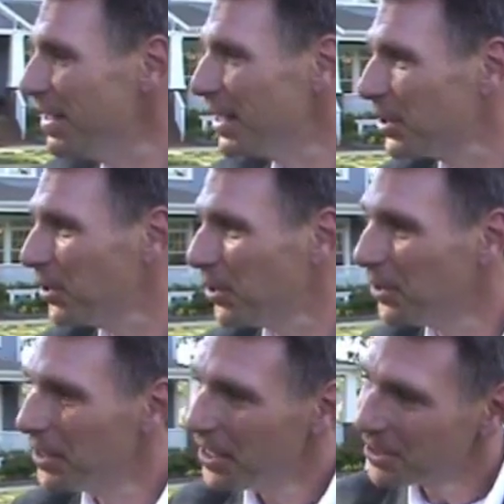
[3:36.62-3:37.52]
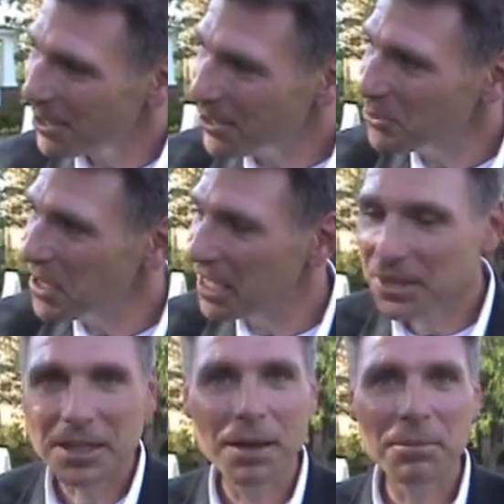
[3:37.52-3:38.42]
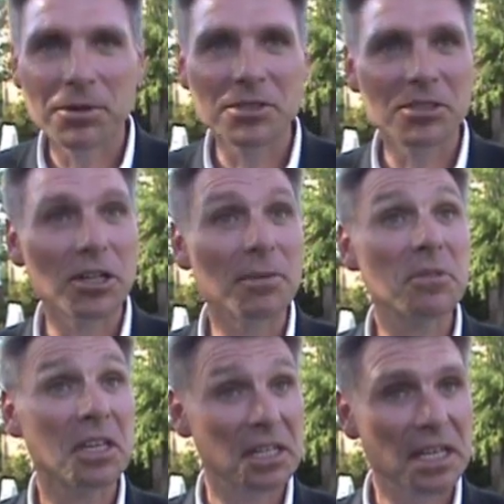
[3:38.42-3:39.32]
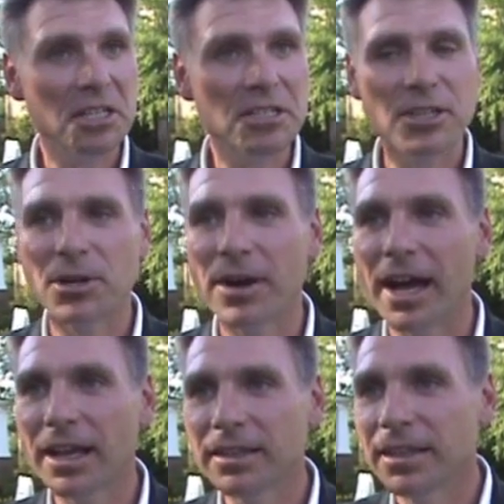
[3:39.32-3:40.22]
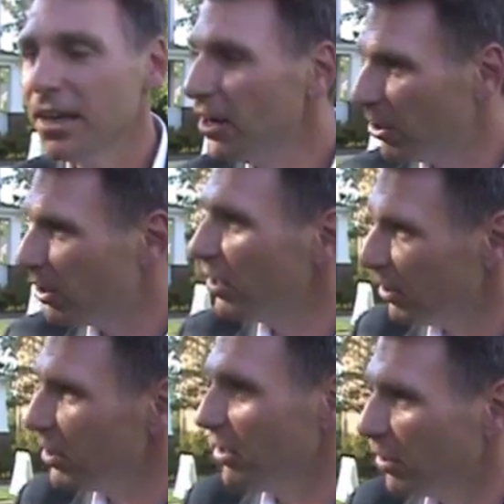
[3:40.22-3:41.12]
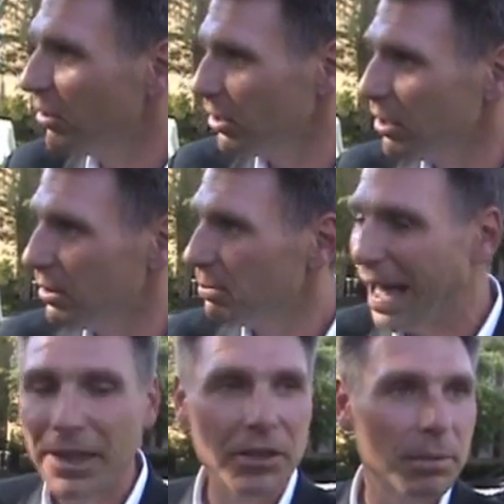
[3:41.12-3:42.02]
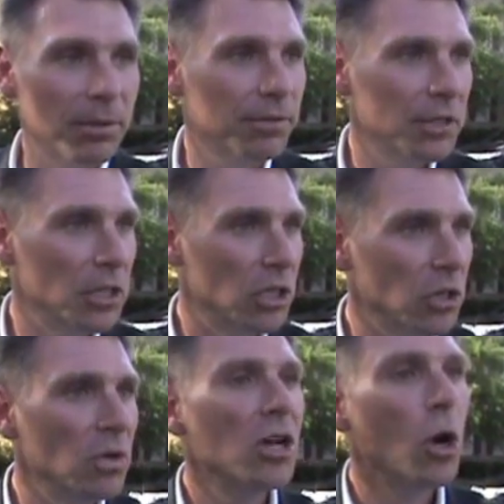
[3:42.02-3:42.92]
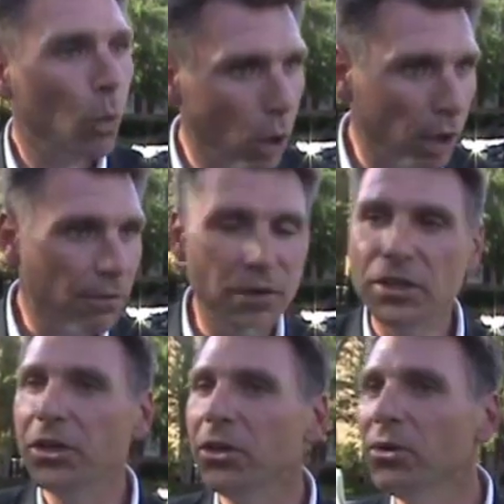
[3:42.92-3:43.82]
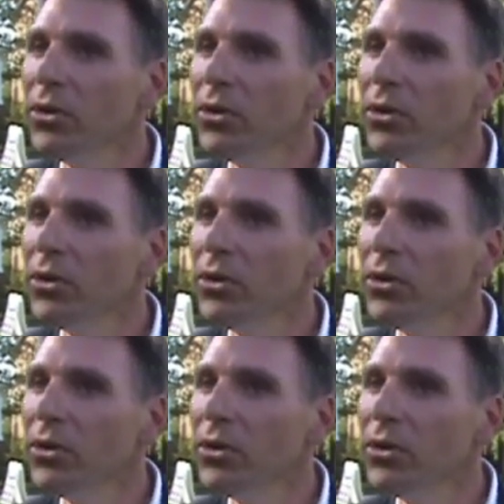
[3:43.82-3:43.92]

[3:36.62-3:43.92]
right vehicle, as long as we get the numbers, terms, and conditions correct, or palatable for you, work for you.